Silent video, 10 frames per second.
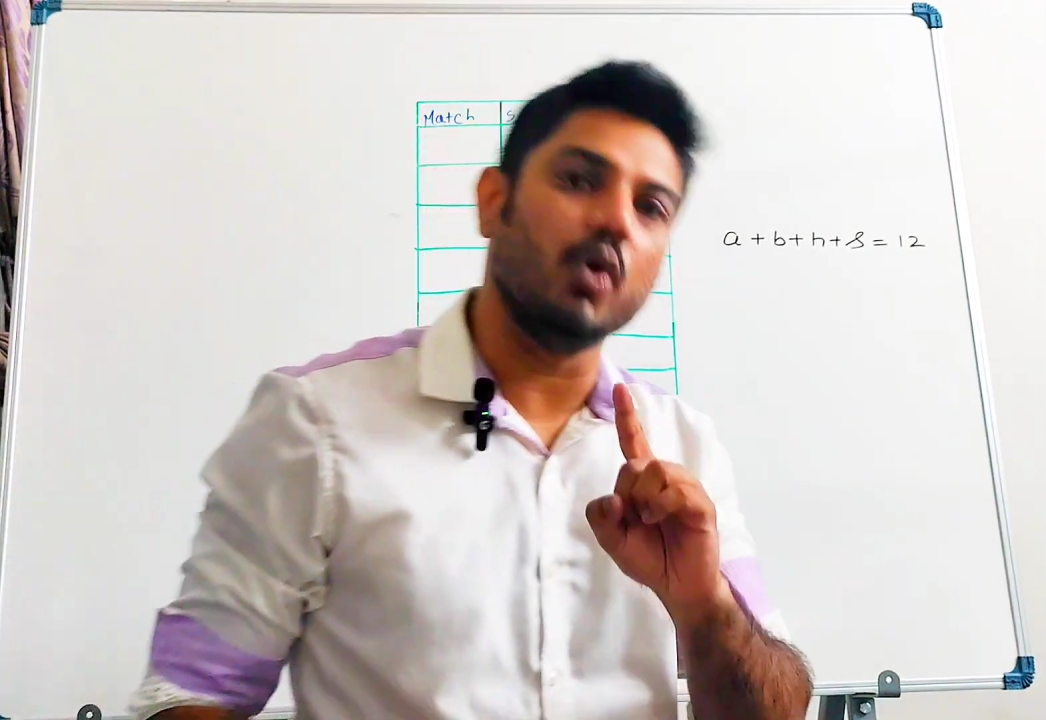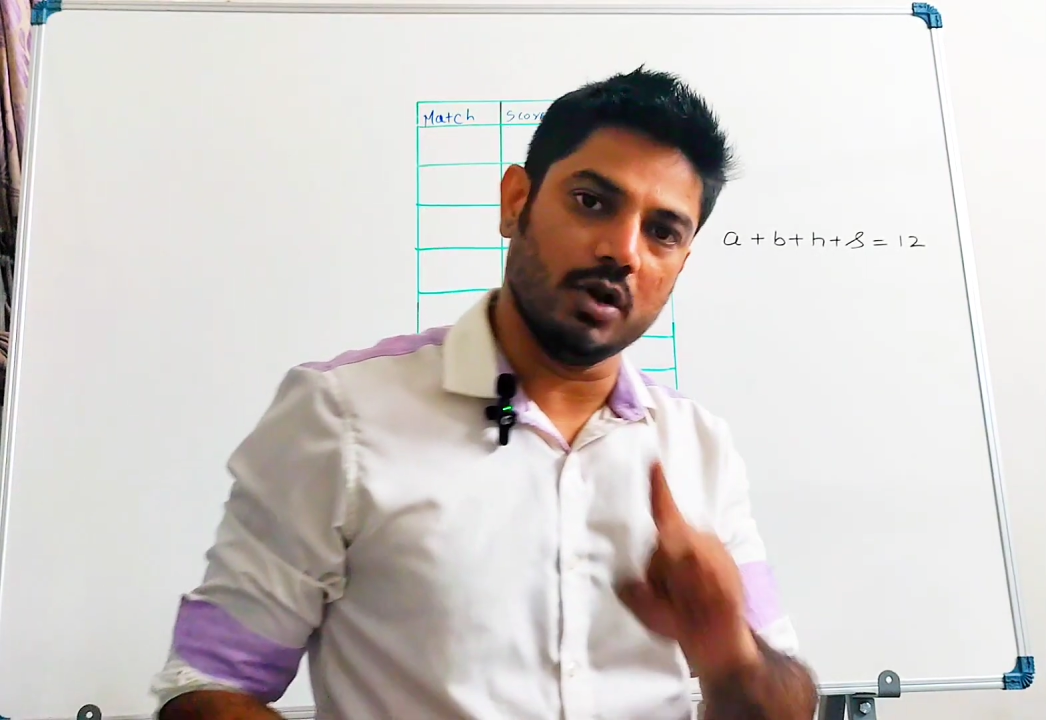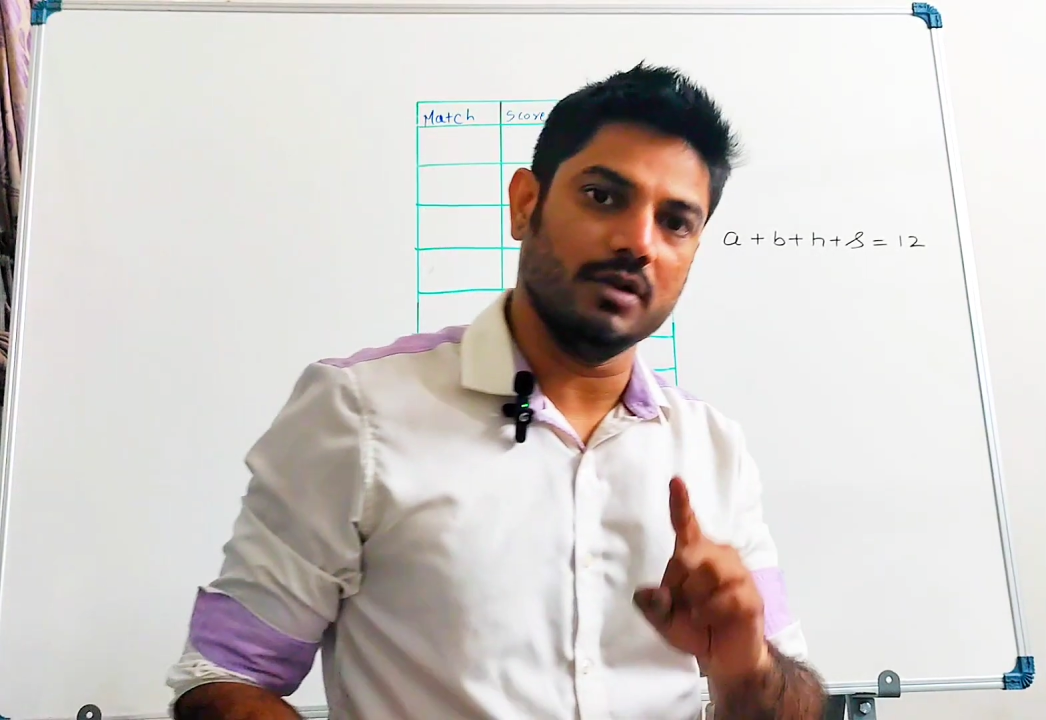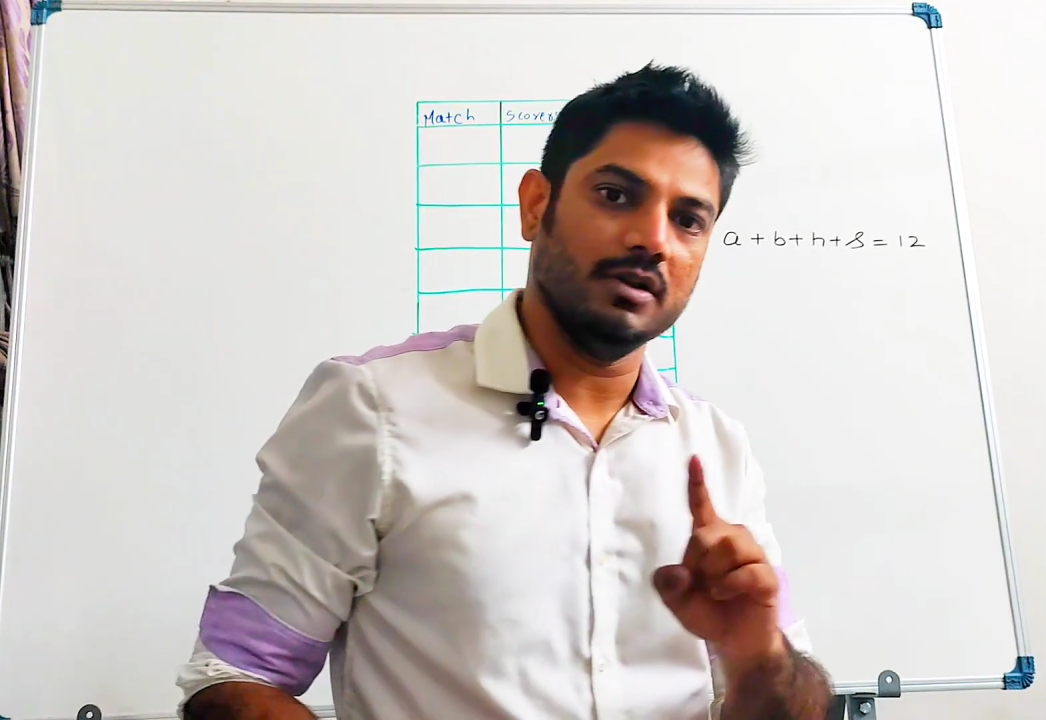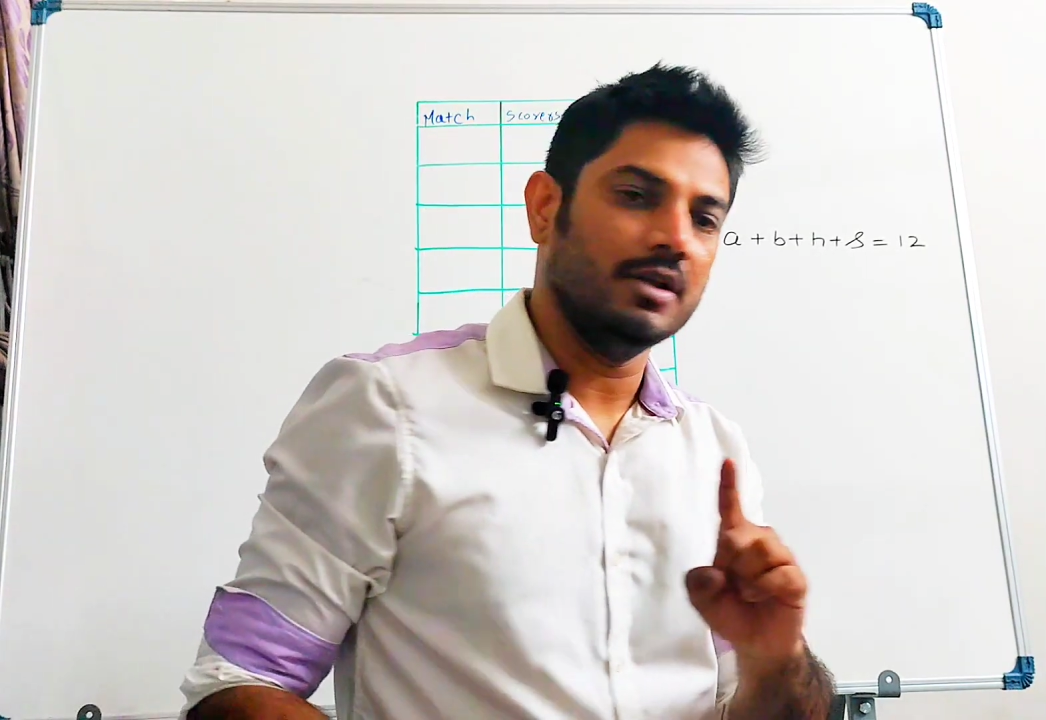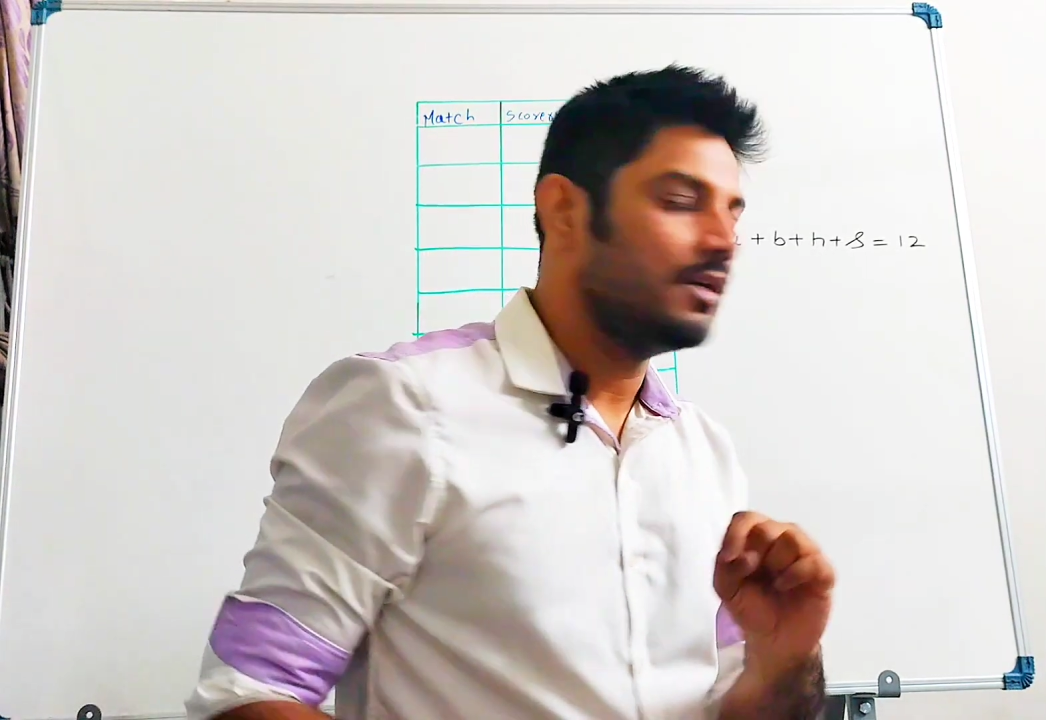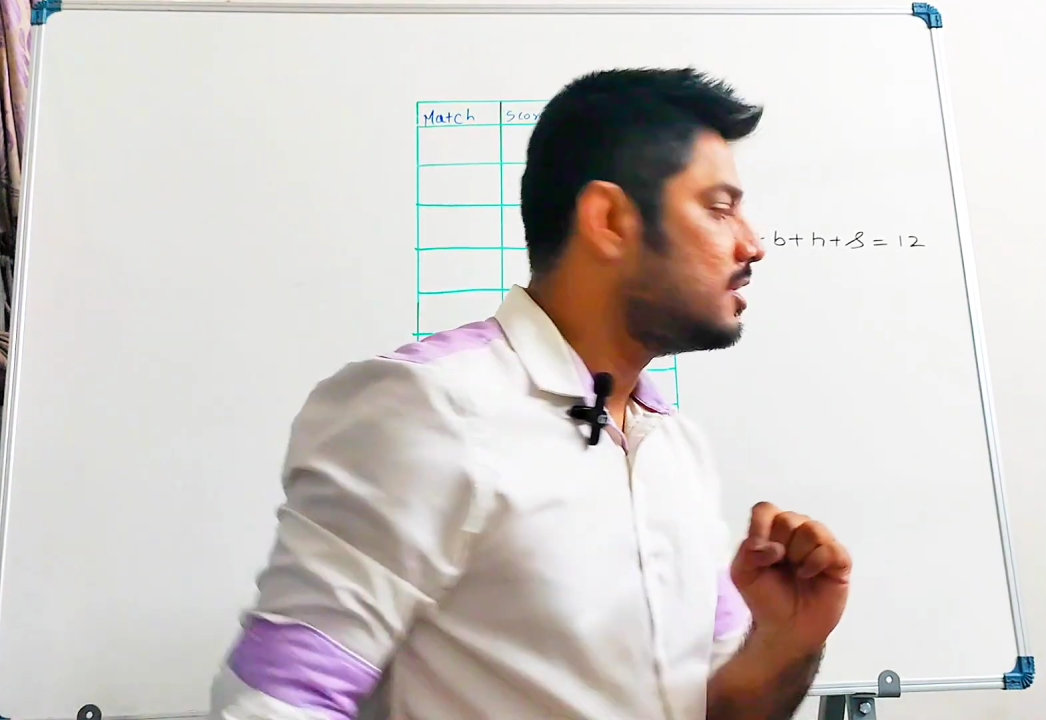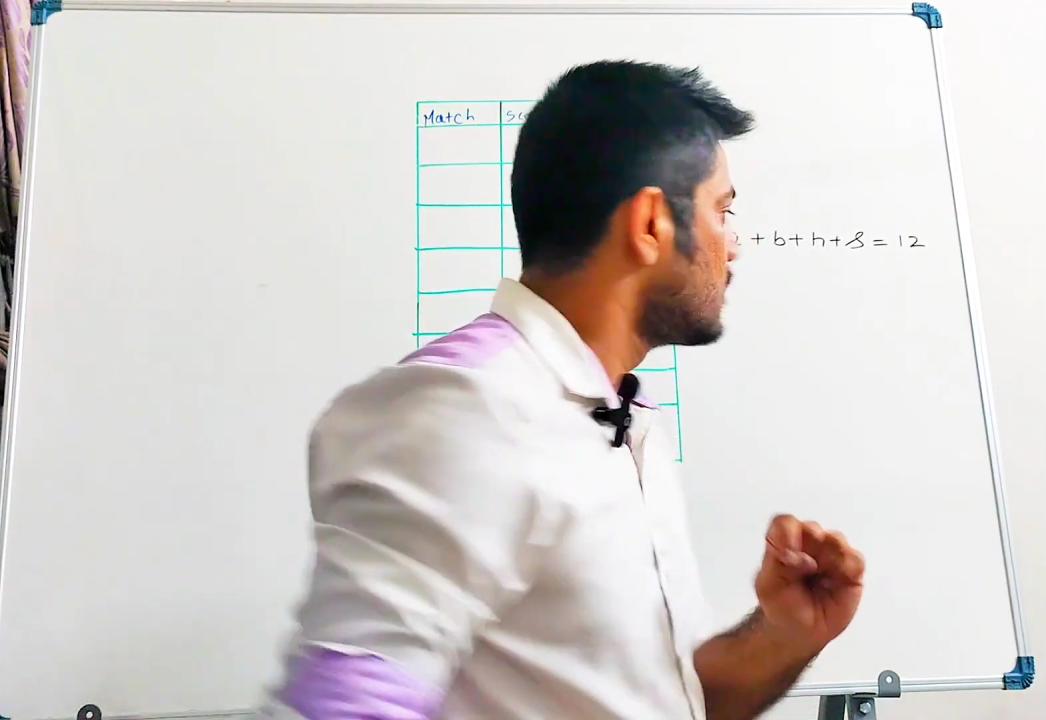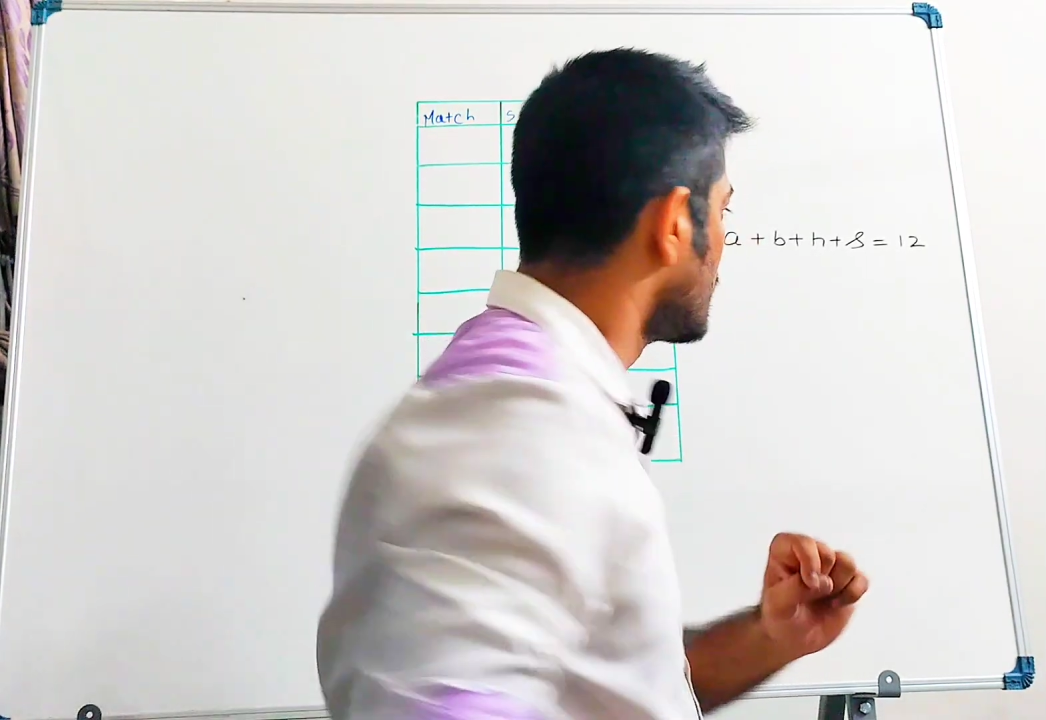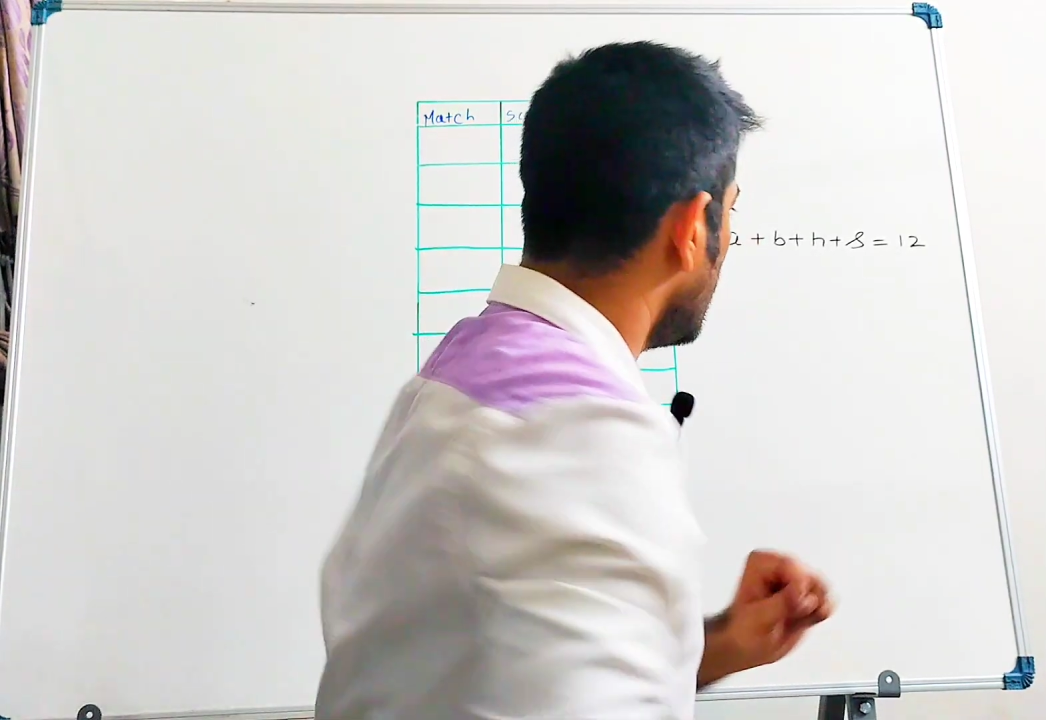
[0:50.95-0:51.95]
goal,
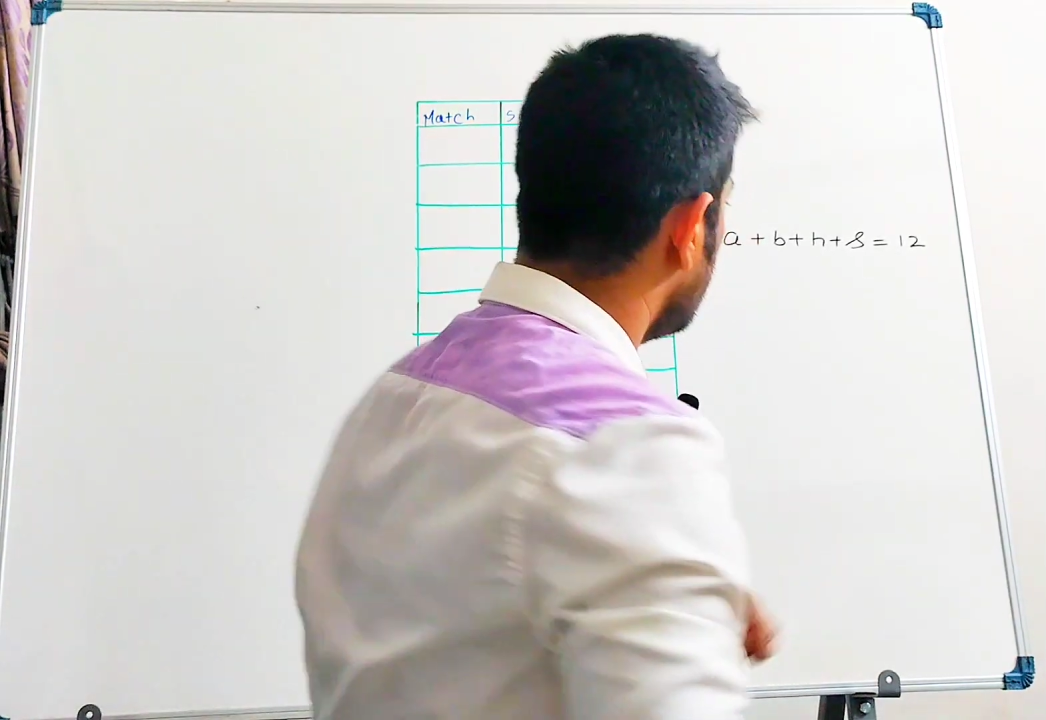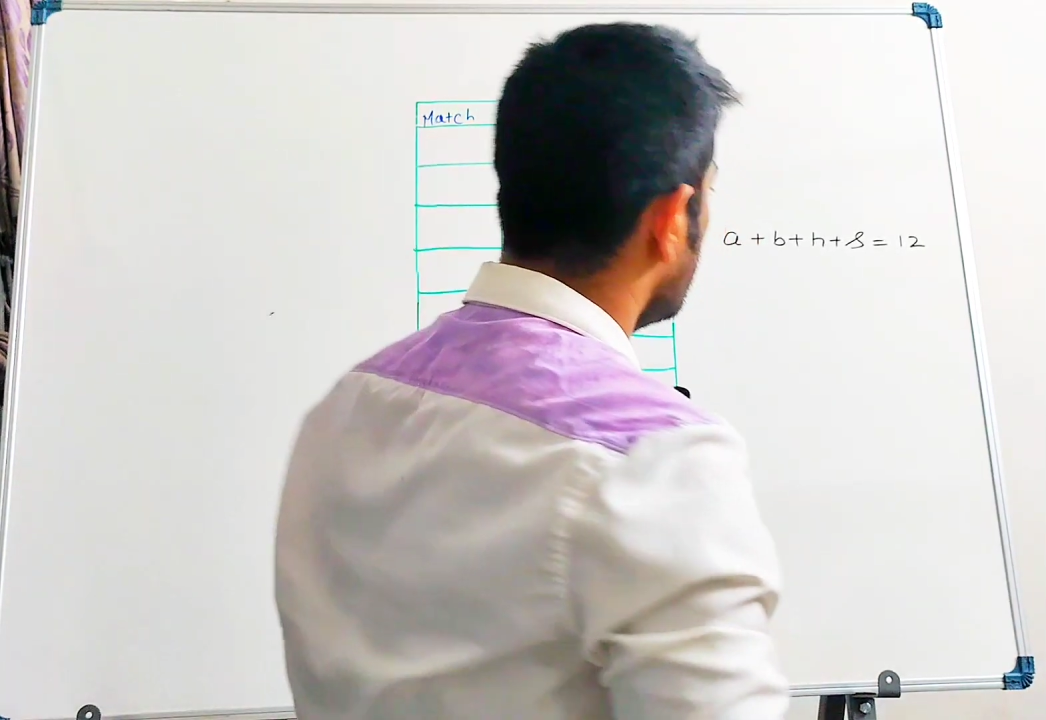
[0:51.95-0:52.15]
right?